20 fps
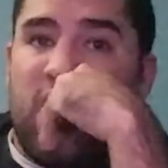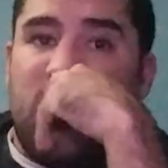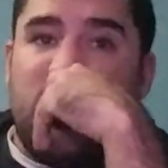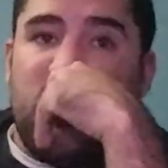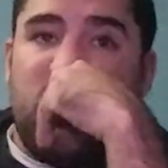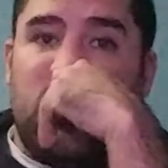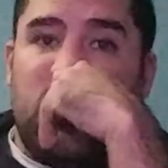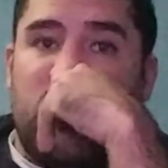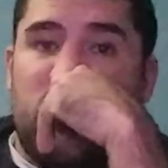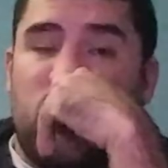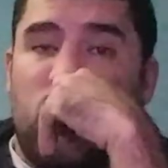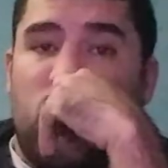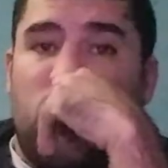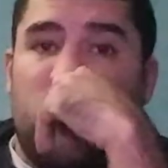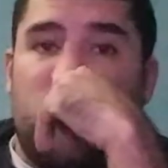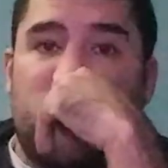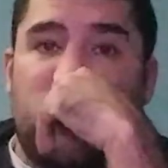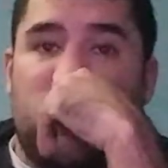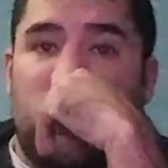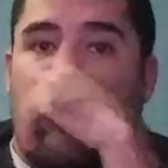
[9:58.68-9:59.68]
the
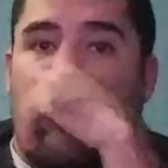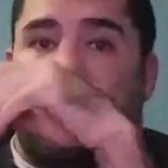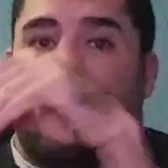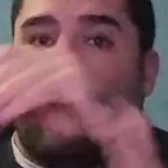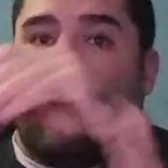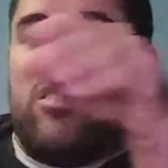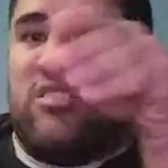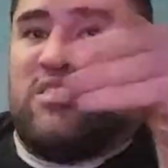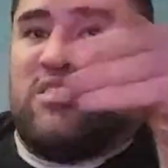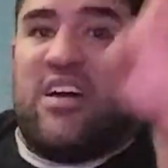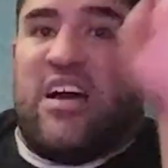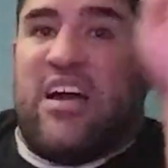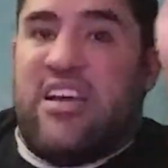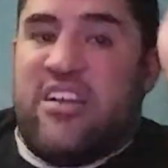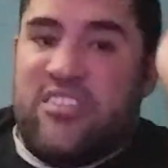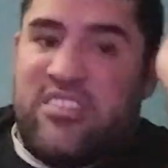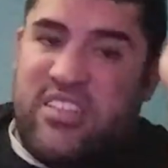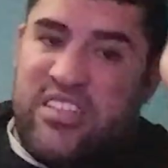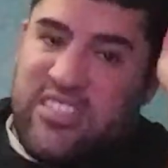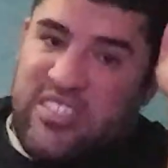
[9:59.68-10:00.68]

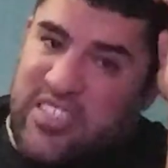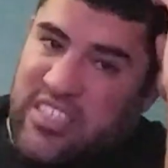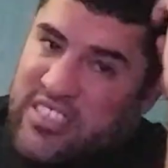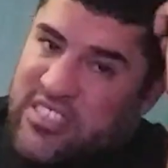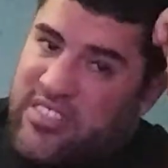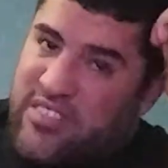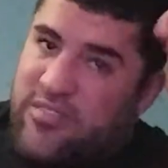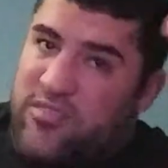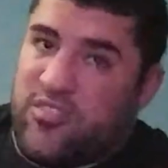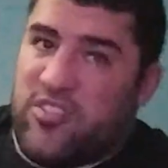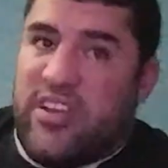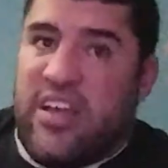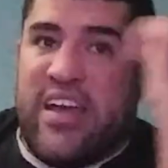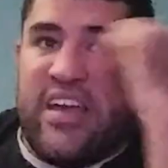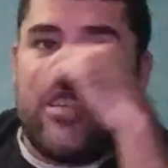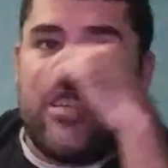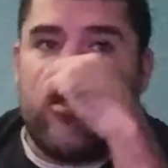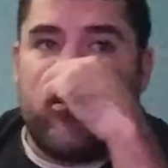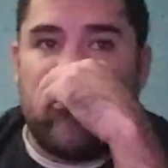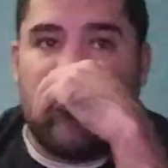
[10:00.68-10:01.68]
entire digestive
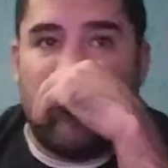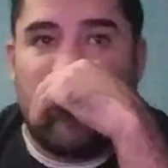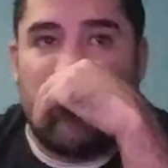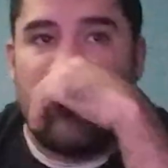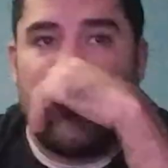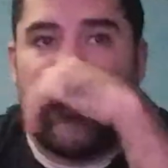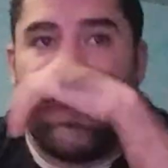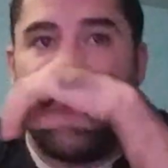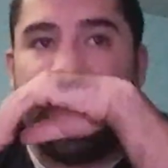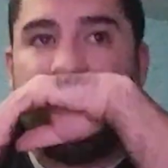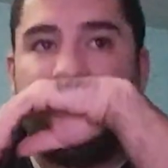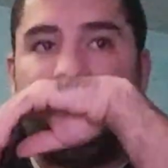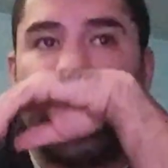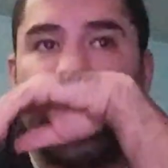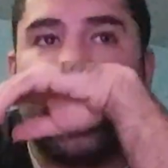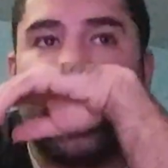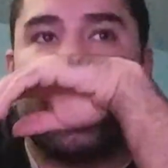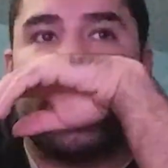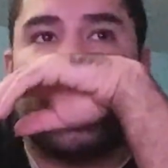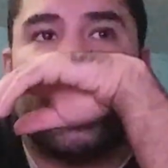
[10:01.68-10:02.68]
tract. So don't give them
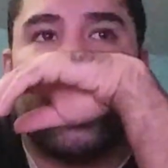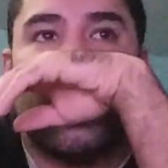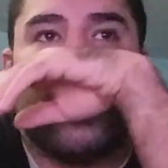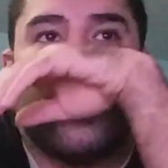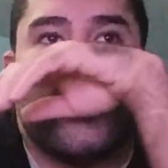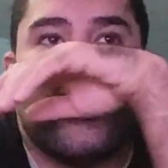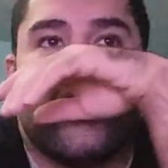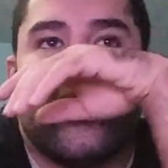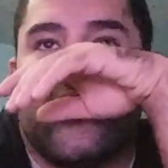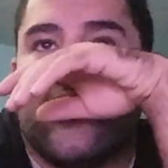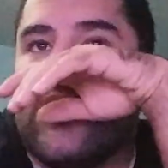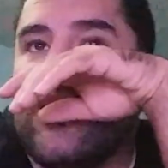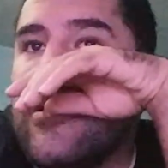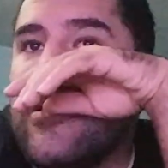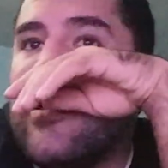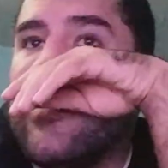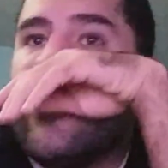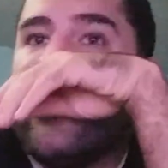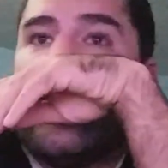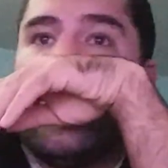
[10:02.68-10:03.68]
persimmons.
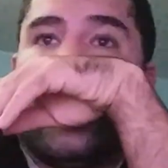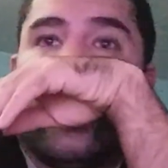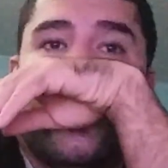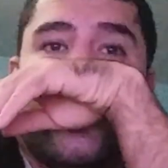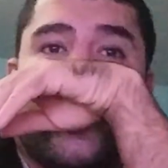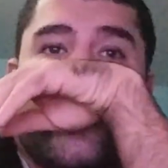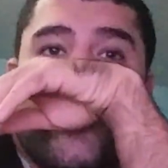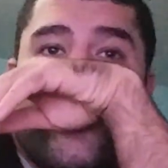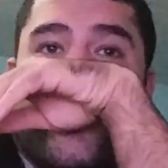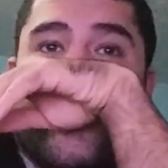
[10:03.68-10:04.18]
Humans can